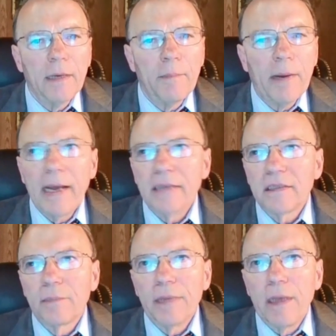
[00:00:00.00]
by
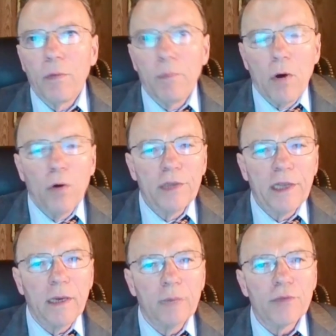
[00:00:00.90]
simply
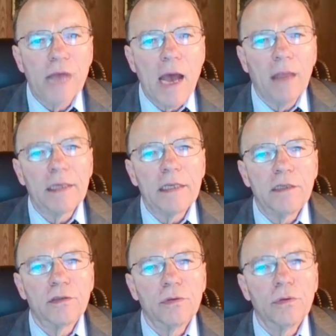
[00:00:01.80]
holding up reality
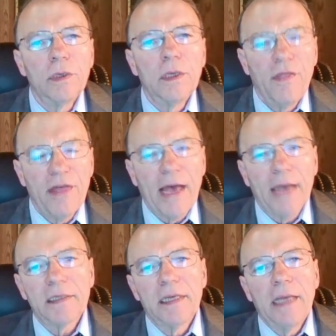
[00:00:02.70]
to
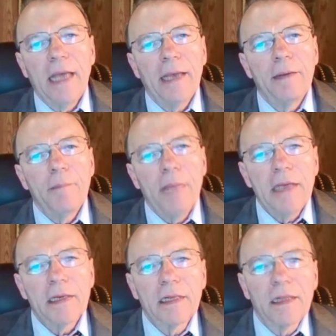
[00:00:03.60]
that and
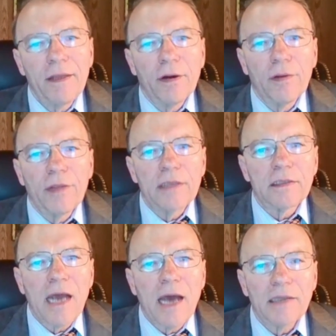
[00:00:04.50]
made it clear
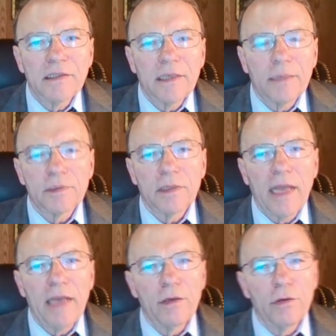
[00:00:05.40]
that concepts
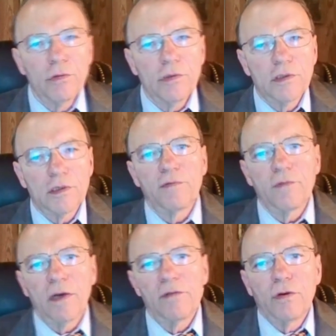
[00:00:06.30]
like Newton's
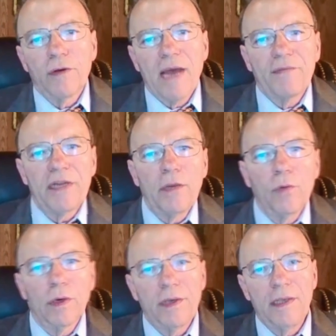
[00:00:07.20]
of gravity,
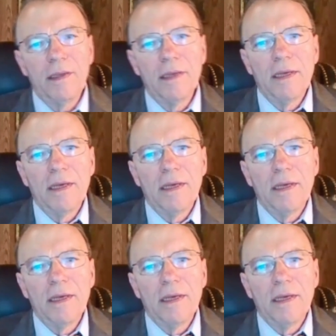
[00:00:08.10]
where he